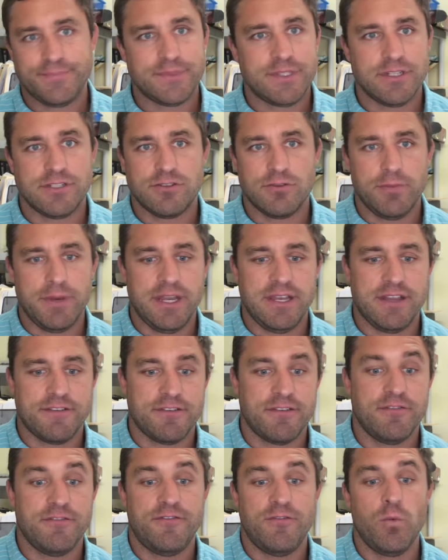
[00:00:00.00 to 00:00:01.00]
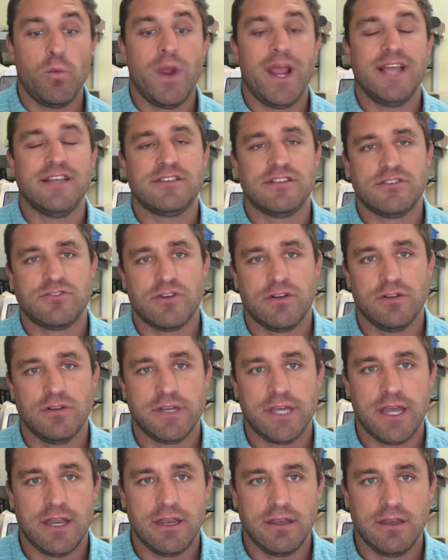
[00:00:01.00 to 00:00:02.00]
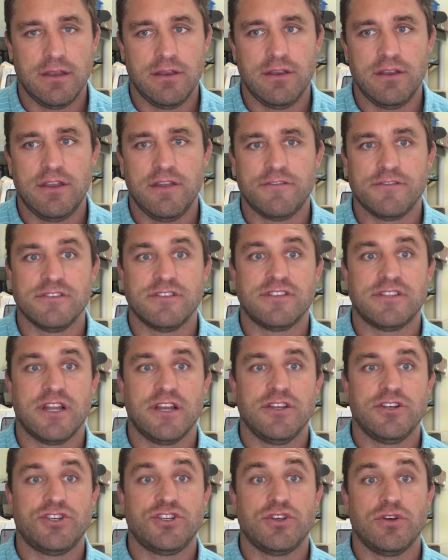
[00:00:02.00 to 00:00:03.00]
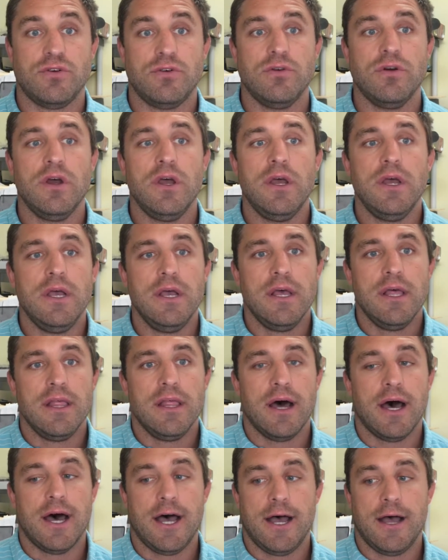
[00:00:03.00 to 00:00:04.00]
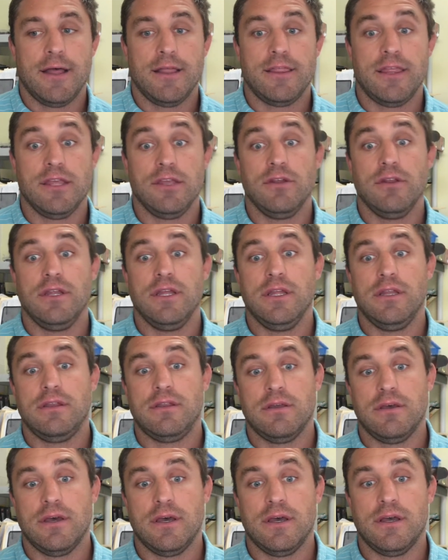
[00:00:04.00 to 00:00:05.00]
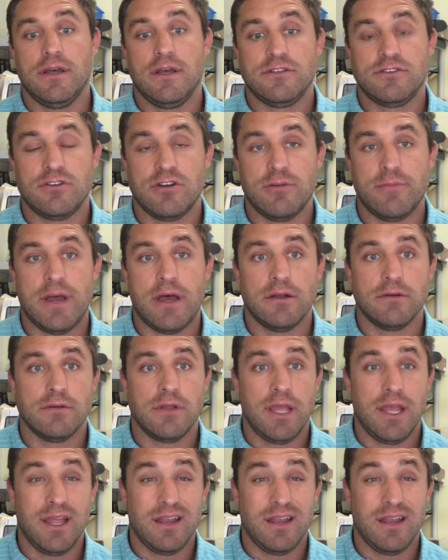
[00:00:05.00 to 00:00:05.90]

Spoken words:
there's so many different ways to sort of look at it, and different studies show that you need a certain amount.